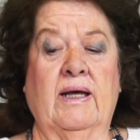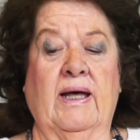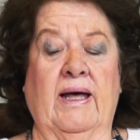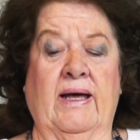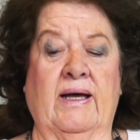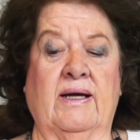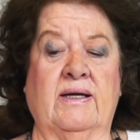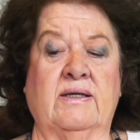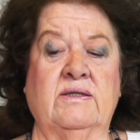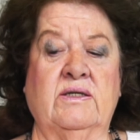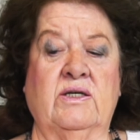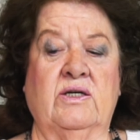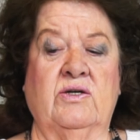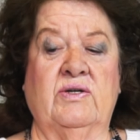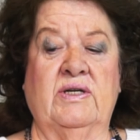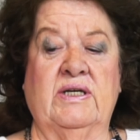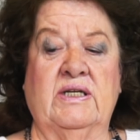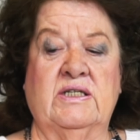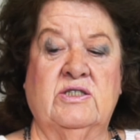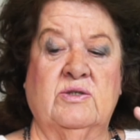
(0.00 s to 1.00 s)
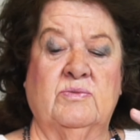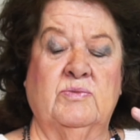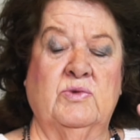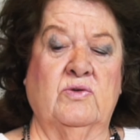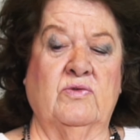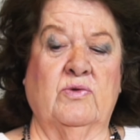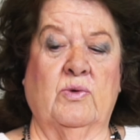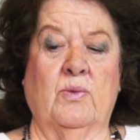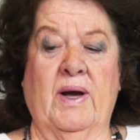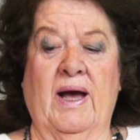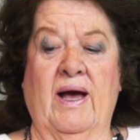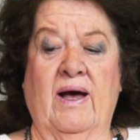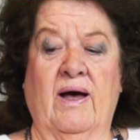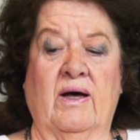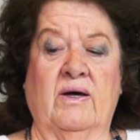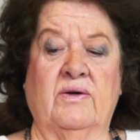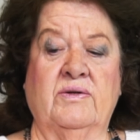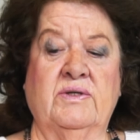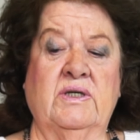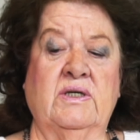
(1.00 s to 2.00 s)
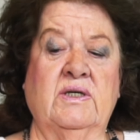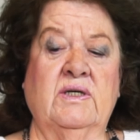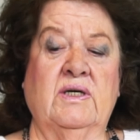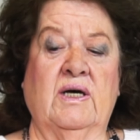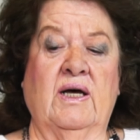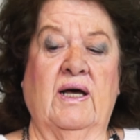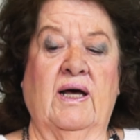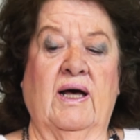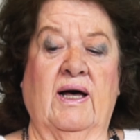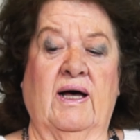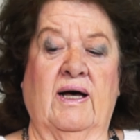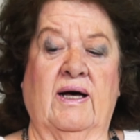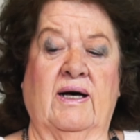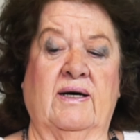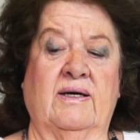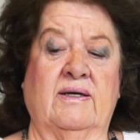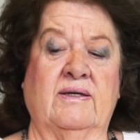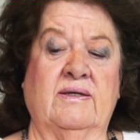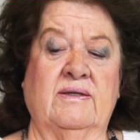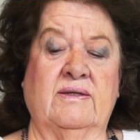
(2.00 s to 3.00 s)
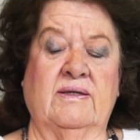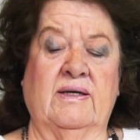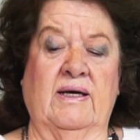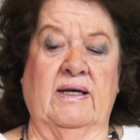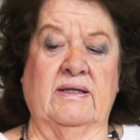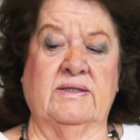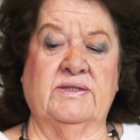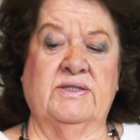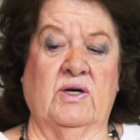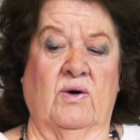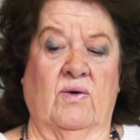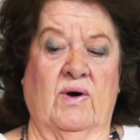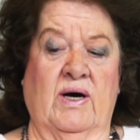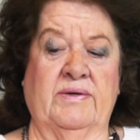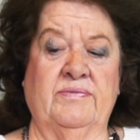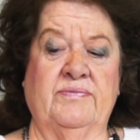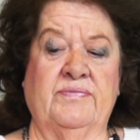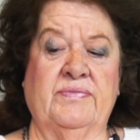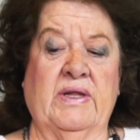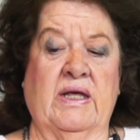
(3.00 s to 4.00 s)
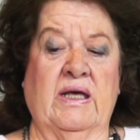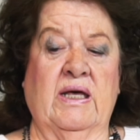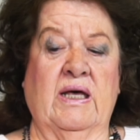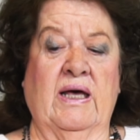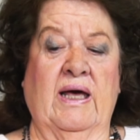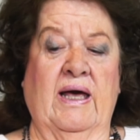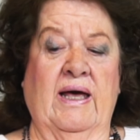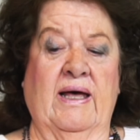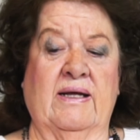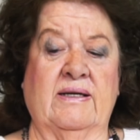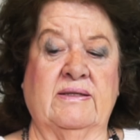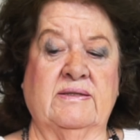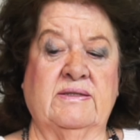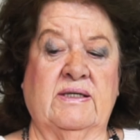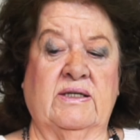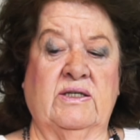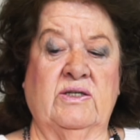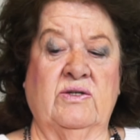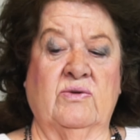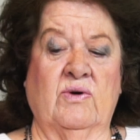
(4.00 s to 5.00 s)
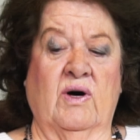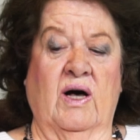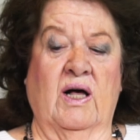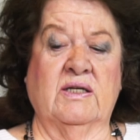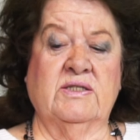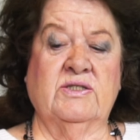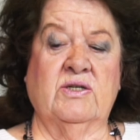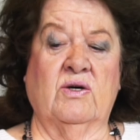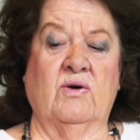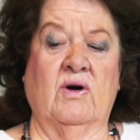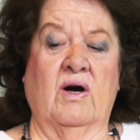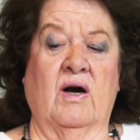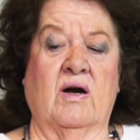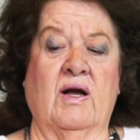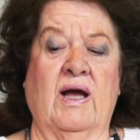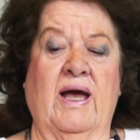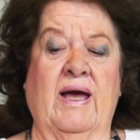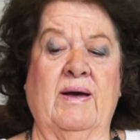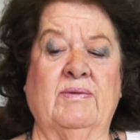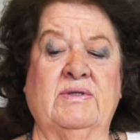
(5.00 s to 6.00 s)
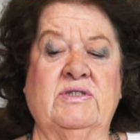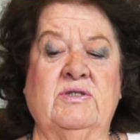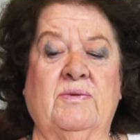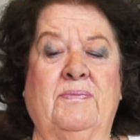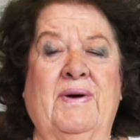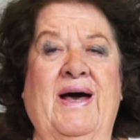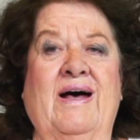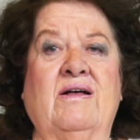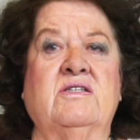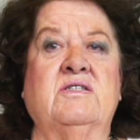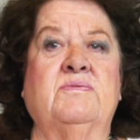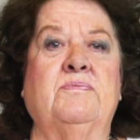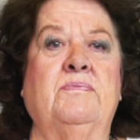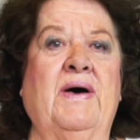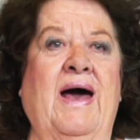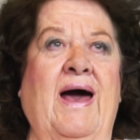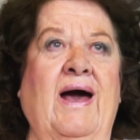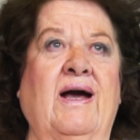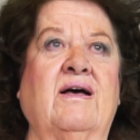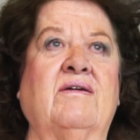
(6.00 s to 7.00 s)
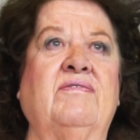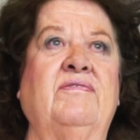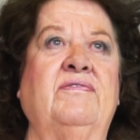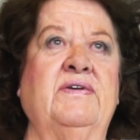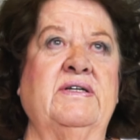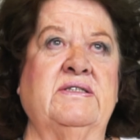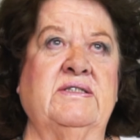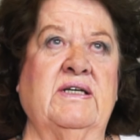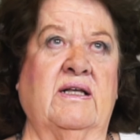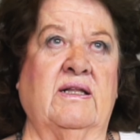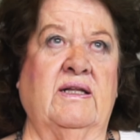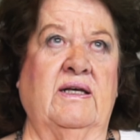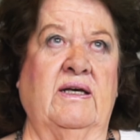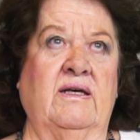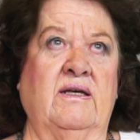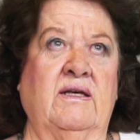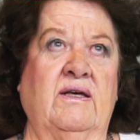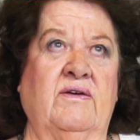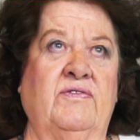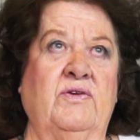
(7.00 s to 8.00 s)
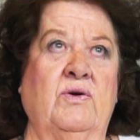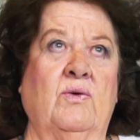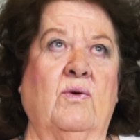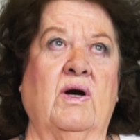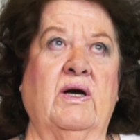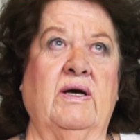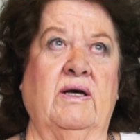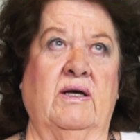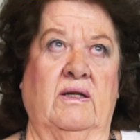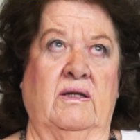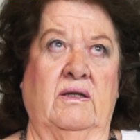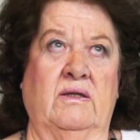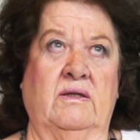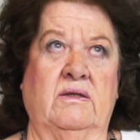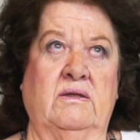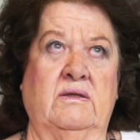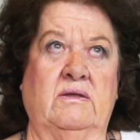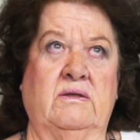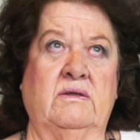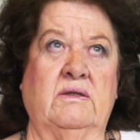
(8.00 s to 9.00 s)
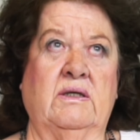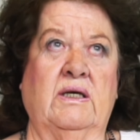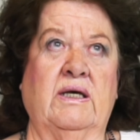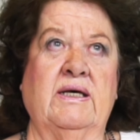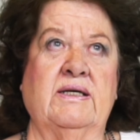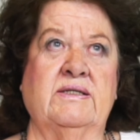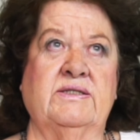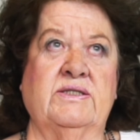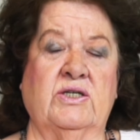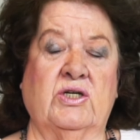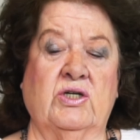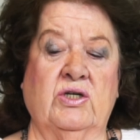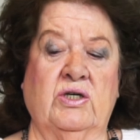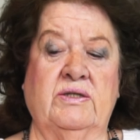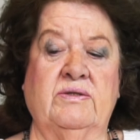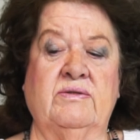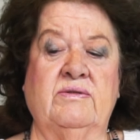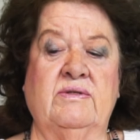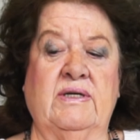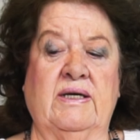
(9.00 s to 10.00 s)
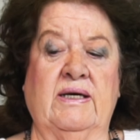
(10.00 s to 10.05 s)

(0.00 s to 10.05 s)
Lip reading: and you need to move around, and so on. And you also are able to bounce back physically if you are ill. It's a good